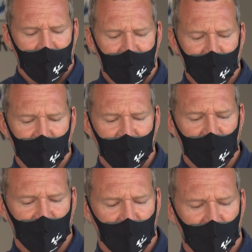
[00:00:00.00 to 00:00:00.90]
here's a
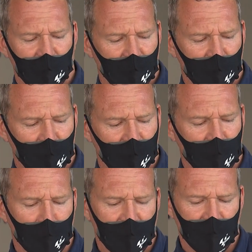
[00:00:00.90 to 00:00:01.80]
list
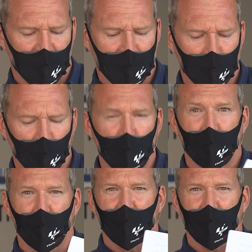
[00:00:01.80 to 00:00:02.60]
from the FIM rulebook